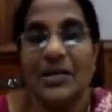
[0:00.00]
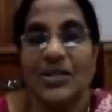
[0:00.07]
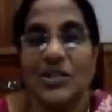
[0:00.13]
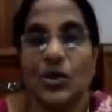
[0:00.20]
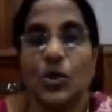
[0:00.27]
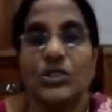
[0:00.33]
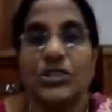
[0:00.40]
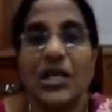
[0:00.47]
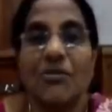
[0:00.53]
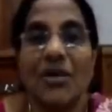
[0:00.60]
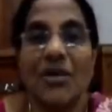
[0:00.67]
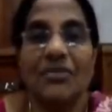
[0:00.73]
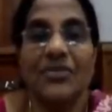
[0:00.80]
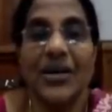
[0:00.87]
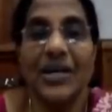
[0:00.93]
Social
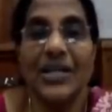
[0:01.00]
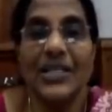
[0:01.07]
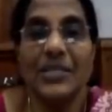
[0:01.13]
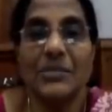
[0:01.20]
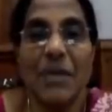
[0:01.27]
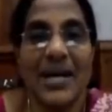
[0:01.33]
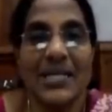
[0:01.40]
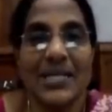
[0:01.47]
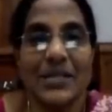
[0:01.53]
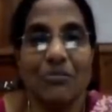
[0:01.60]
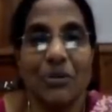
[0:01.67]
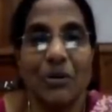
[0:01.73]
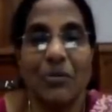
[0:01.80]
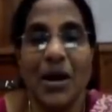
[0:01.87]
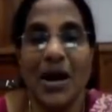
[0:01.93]
welfare is
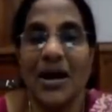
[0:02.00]
maximum.